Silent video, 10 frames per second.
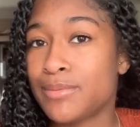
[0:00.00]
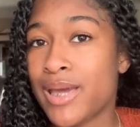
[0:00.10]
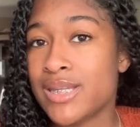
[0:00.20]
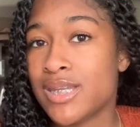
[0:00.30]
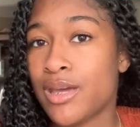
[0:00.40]

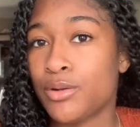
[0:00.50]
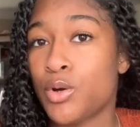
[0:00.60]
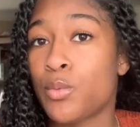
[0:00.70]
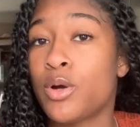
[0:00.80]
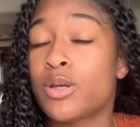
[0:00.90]
my channel,
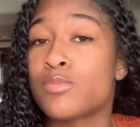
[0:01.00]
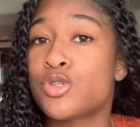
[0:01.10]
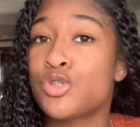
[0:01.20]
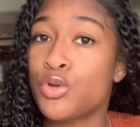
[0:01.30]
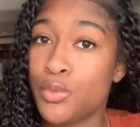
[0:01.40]
or welcome
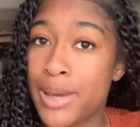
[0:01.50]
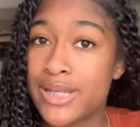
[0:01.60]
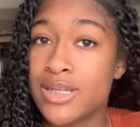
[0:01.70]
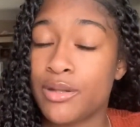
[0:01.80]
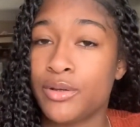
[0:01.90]
to my
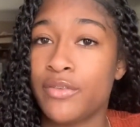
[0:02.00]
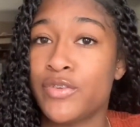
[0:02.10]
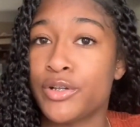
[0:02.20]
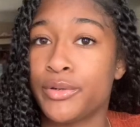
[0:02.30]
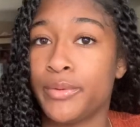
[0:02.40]
channel if
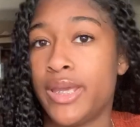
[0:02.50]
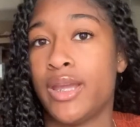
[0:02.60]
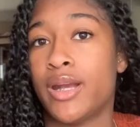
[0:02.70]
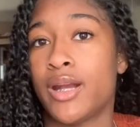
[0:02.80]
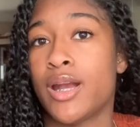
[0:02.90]
you're new
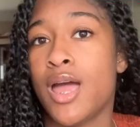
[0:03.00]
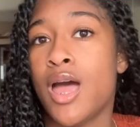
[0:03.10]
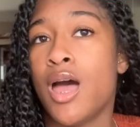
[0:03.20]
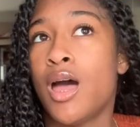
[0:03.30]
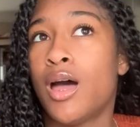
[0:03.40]
here.
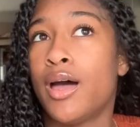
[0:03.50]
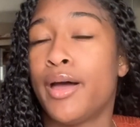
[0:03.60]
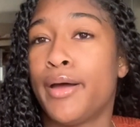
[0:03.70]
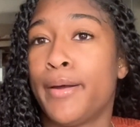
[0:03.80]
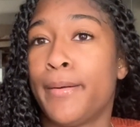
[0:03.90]

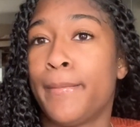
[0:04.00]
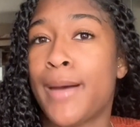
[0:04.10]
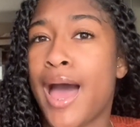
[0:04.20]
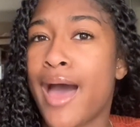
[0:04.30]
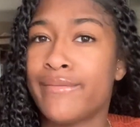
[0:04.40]

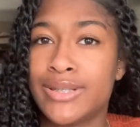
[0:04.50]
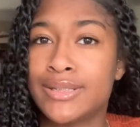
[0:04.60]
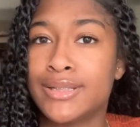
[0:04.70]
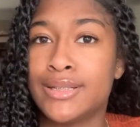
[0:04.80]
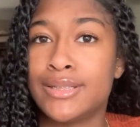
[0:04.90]

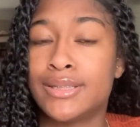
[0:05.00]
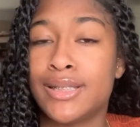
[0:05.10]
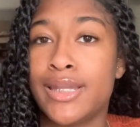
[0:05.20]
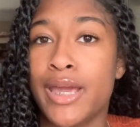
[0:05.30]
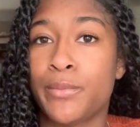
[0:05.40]
Obviously
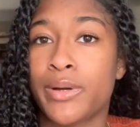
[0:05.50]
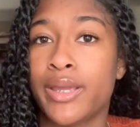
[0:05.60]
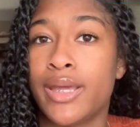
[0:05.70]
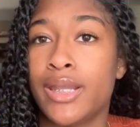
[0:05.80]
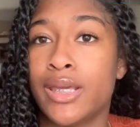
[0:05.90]
today we're
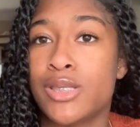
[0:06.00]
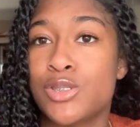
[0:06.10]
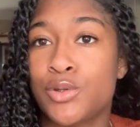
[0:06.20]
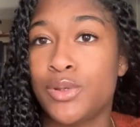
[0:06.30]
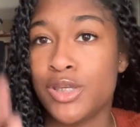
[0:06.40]
getting
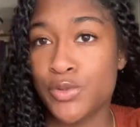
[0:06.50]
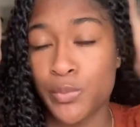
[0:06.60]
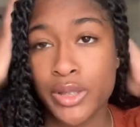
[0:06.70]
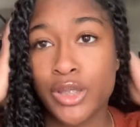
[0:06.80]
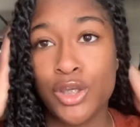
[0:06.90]
into these
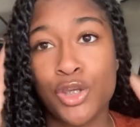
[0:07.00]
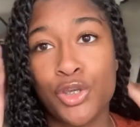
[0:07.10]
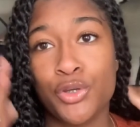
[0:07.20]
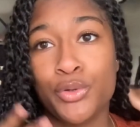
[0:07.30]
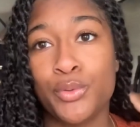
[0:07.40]
really
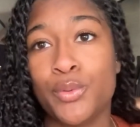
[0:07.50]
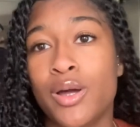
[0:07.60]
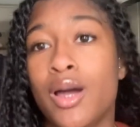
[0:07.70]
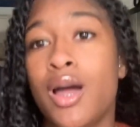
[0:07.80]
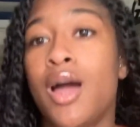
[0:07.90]
cute,
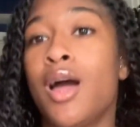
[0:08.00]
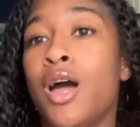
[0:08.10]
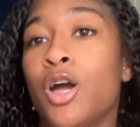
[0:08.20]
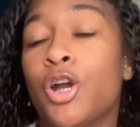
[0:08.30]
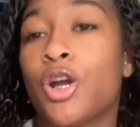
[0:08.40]

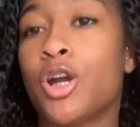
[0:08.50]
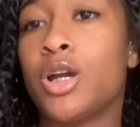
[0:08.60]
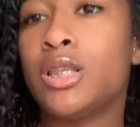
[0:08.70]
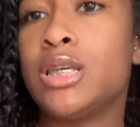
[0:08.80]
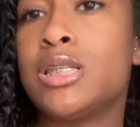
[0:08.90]

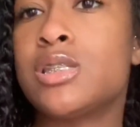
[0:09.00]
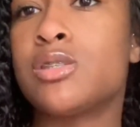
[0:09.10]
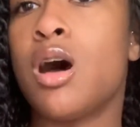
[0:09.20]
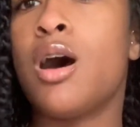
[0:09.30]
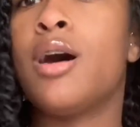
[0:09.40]
curly,
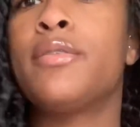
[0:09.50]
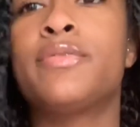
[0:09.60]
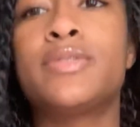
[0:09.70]
soft